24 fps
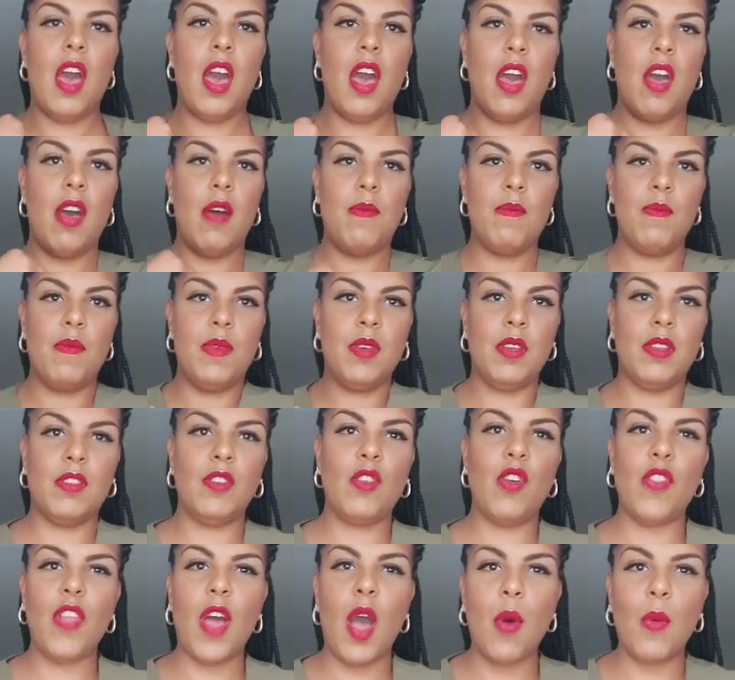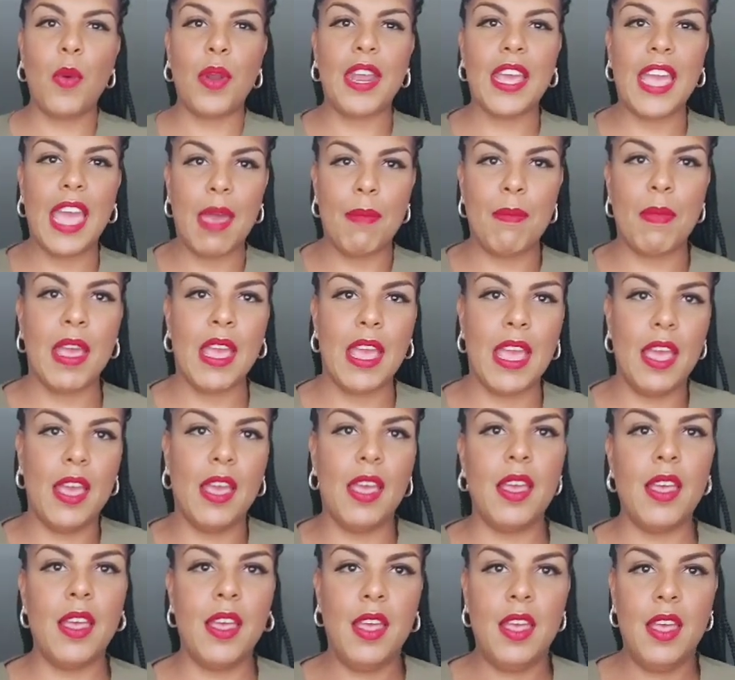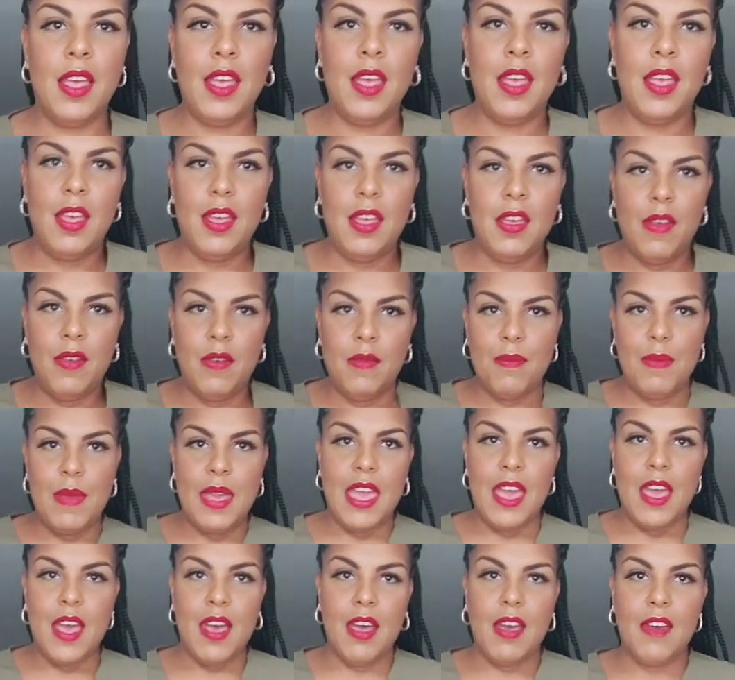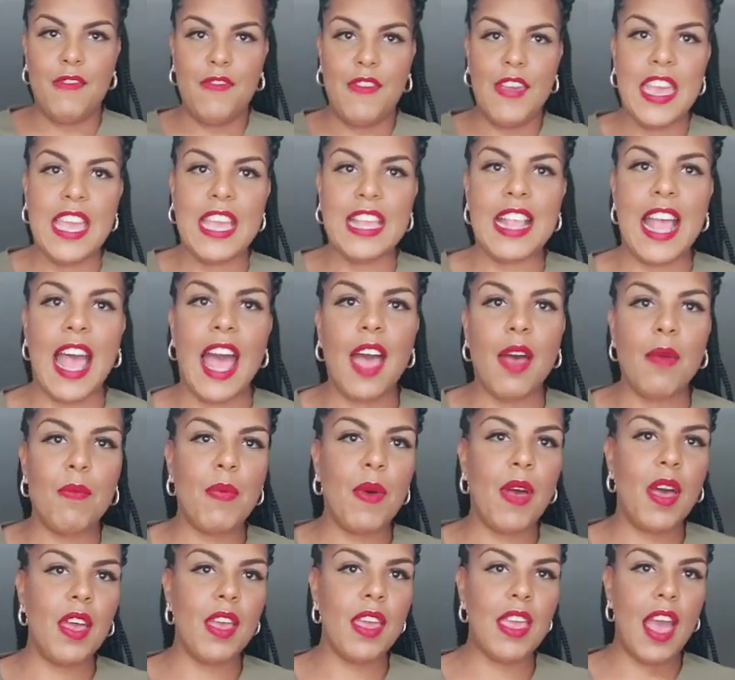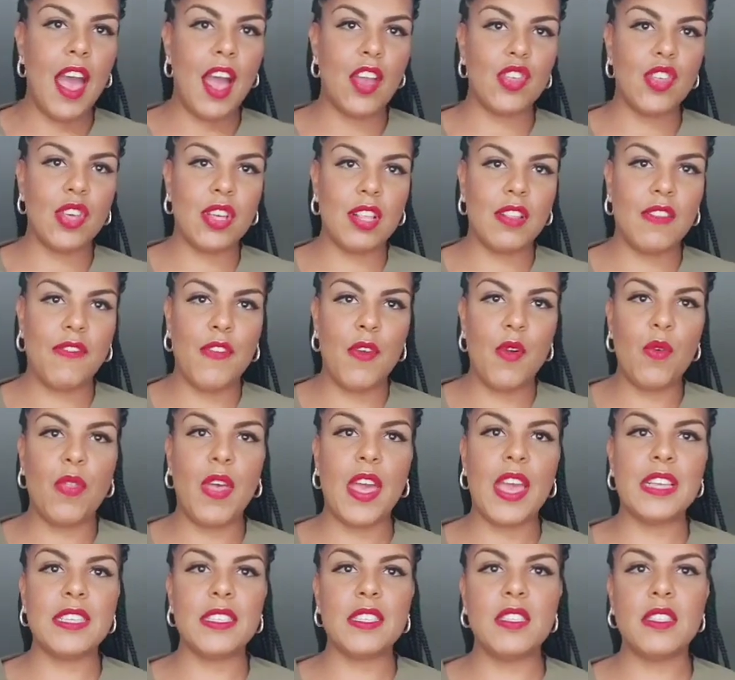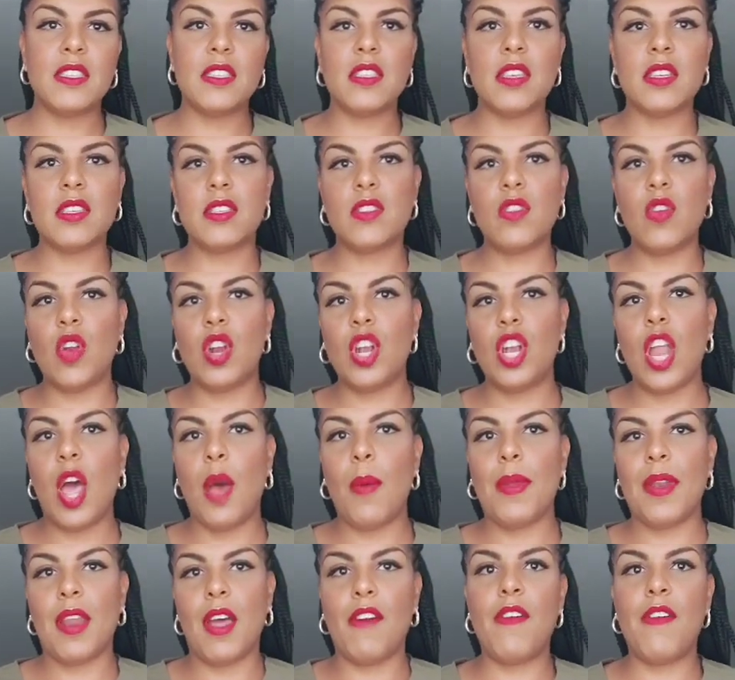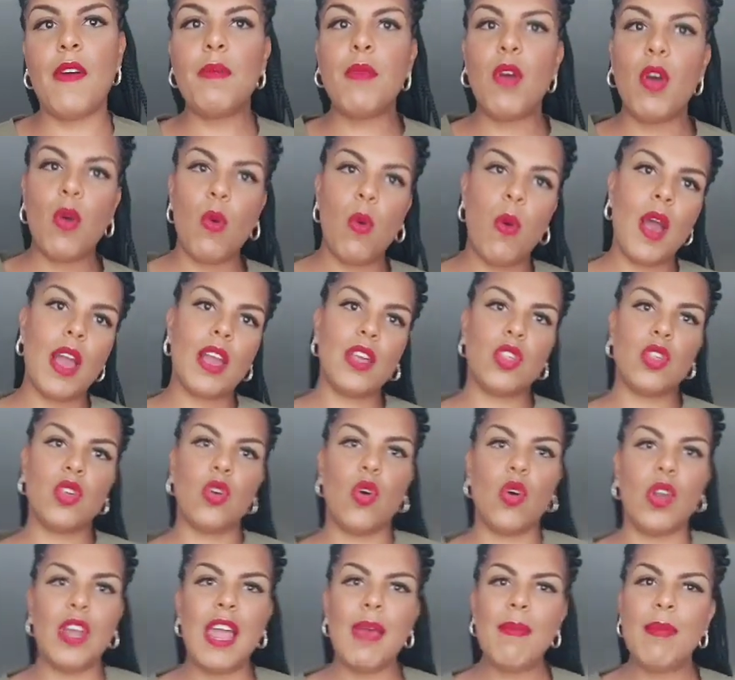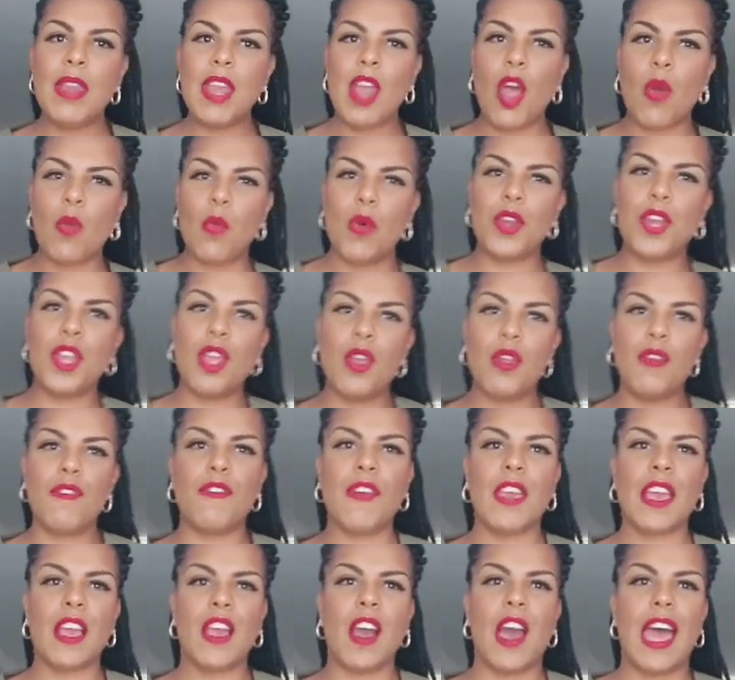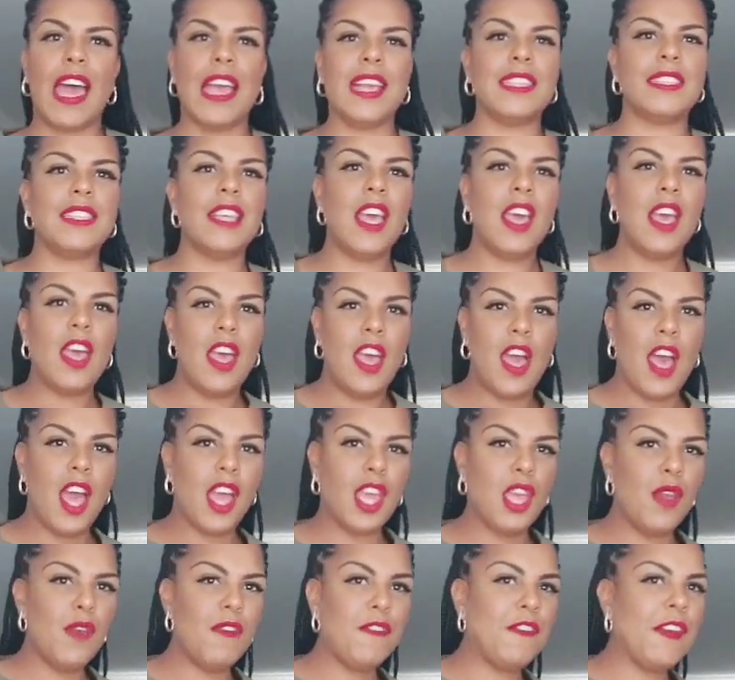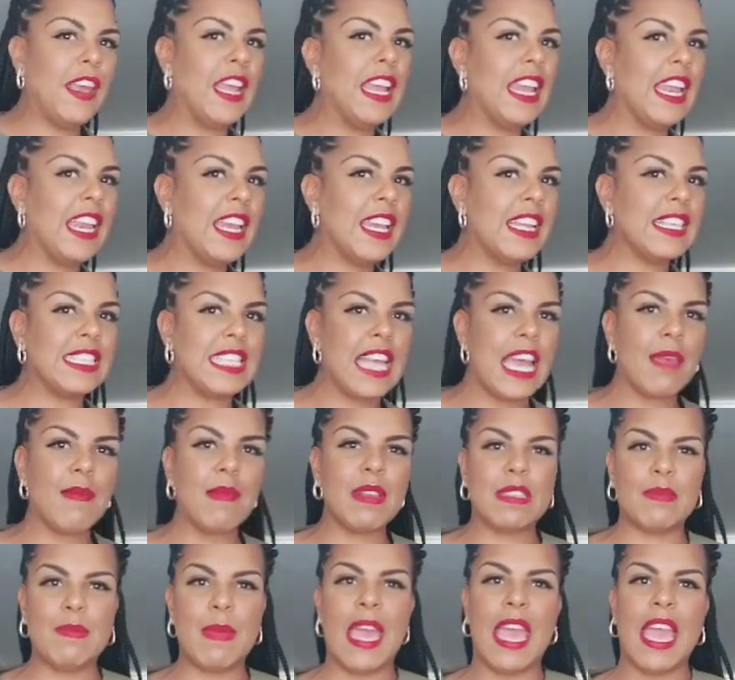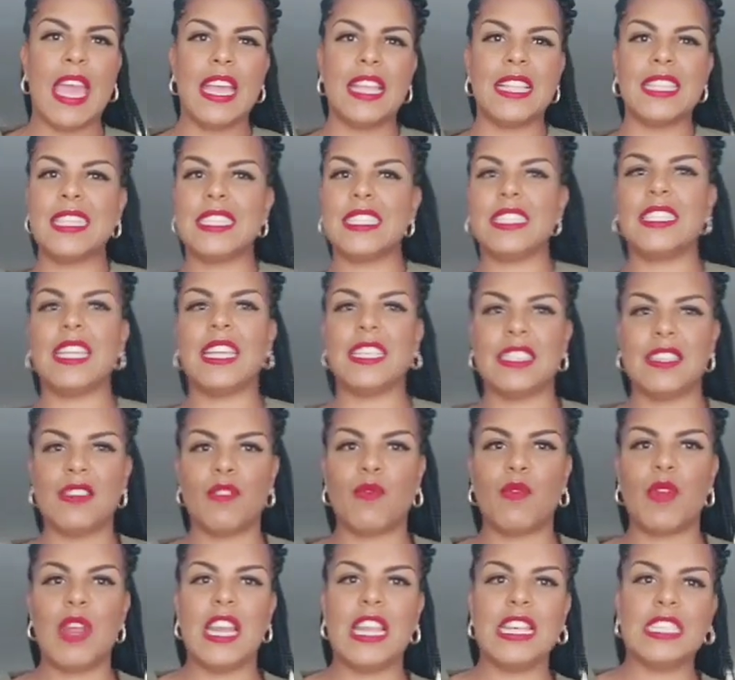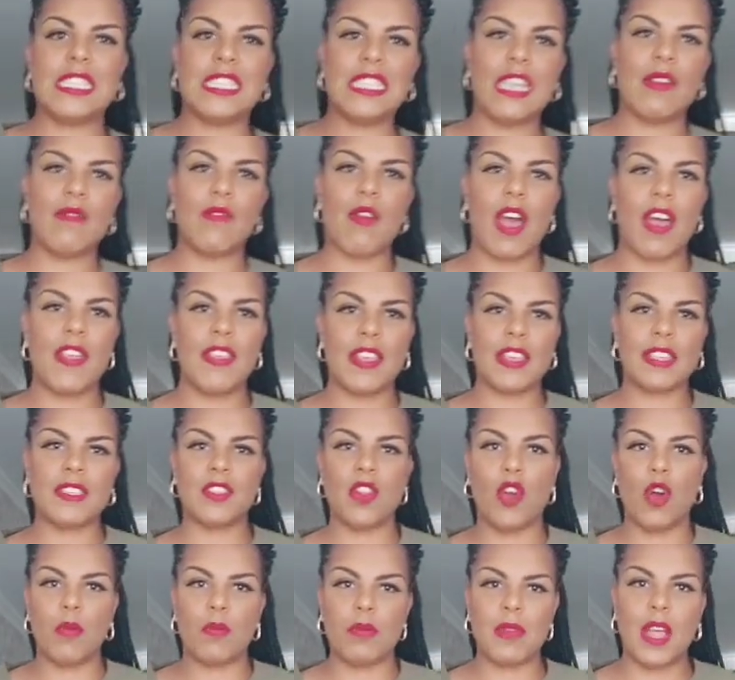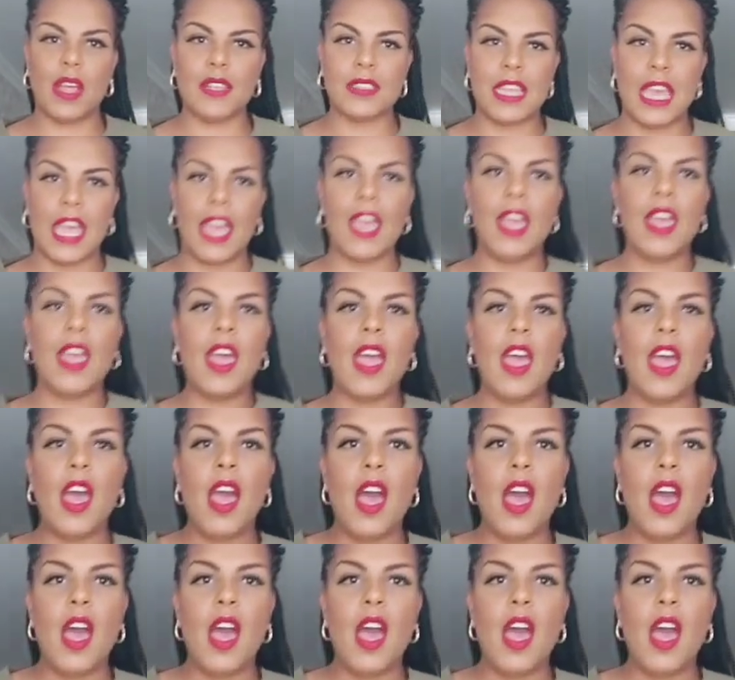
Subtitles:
Not that I want to get me thingies out, but yeah, I just feel that it's just not low enough. I'm not quite sure. Let me know, what do you think, guys? Are you feeling the same as me? This doesn't really sit right, this top, does it?